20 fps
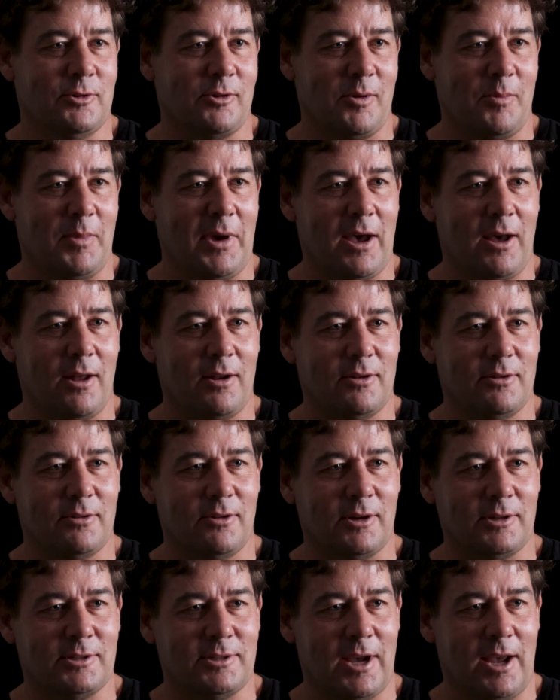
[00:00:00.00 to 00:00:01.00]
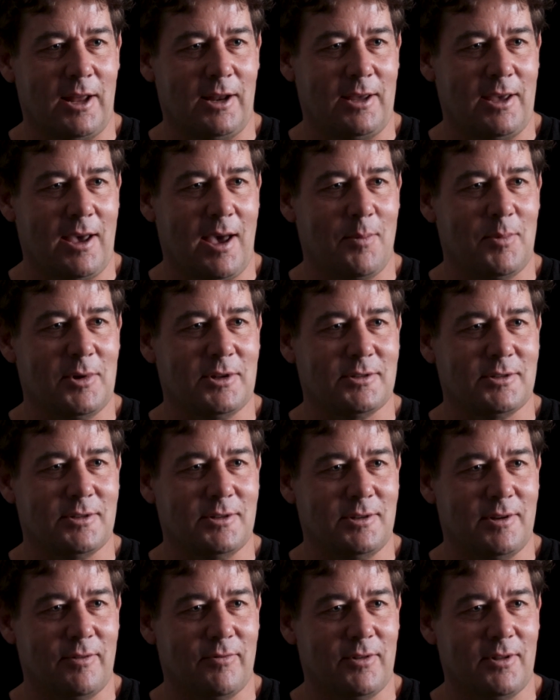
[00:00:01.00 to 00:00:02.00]
talk about like daily habits
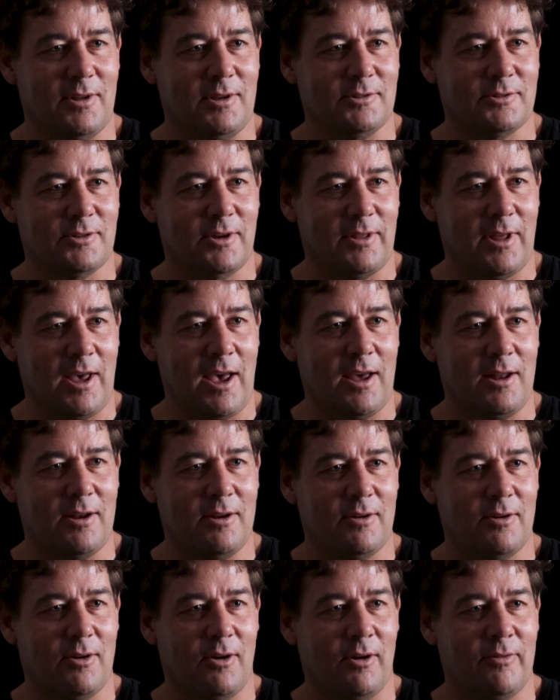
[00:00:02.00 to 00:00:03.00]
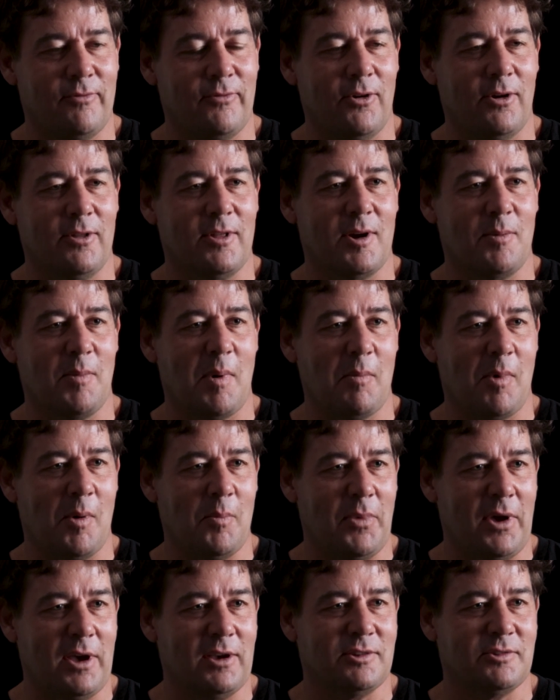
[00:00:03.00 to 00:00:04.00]
and different things like that, and I find that I'm at my
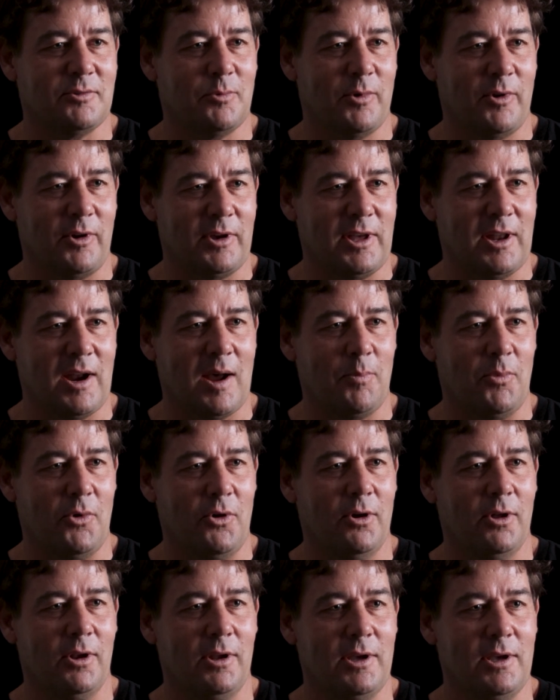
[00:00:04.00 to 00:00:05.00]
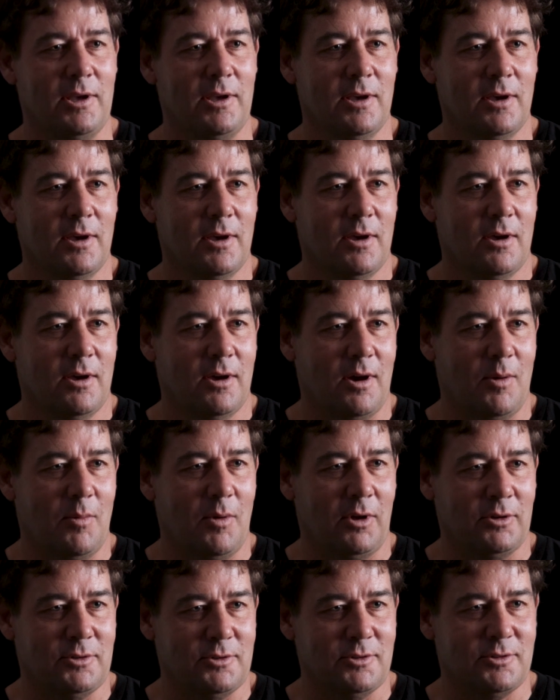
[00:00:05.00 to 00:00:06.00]
best when I get up early.
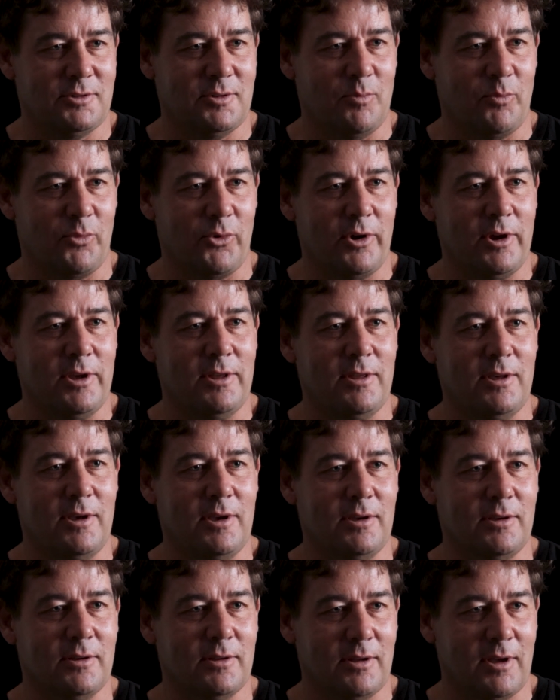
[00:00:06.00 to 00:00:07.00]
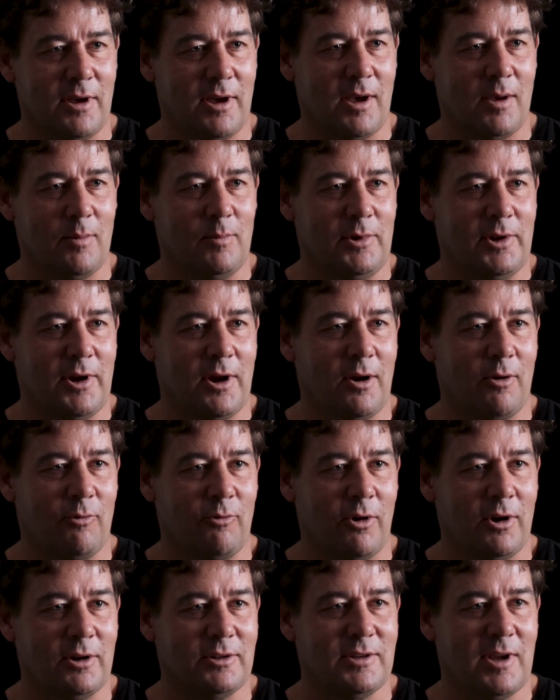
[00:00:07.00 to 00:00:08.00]
I'll do some breathing. I'll
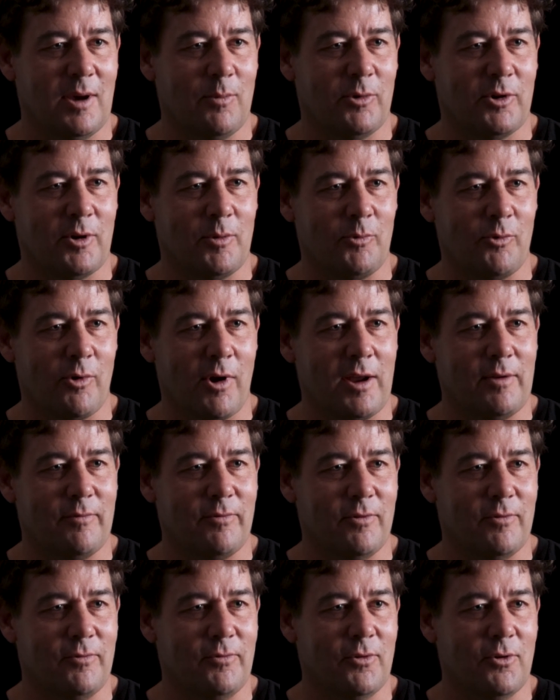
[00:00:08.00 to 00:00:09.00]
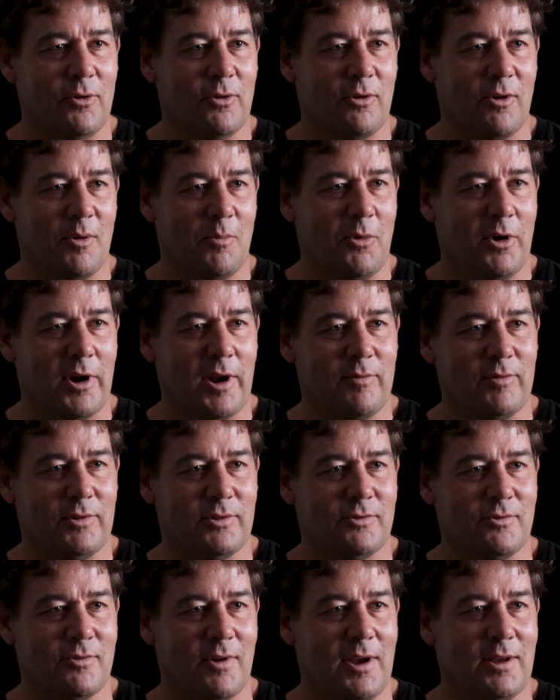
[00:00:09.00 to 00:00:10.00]
write down what I'm grateful for. I might have a
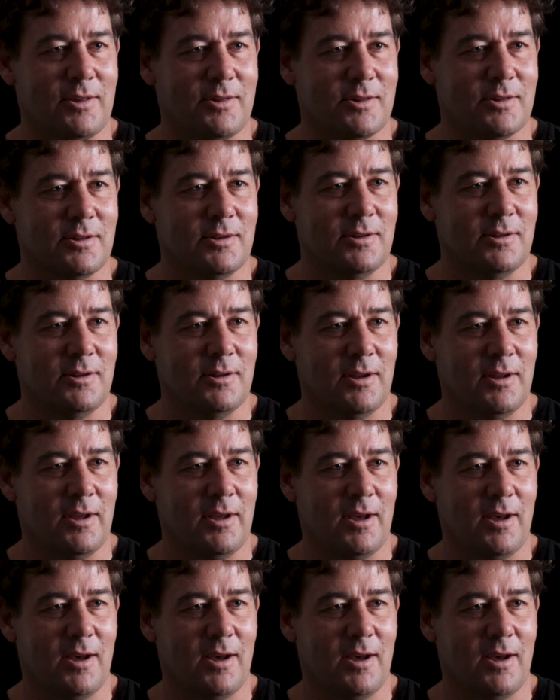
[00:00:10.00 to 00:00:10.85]
stretch and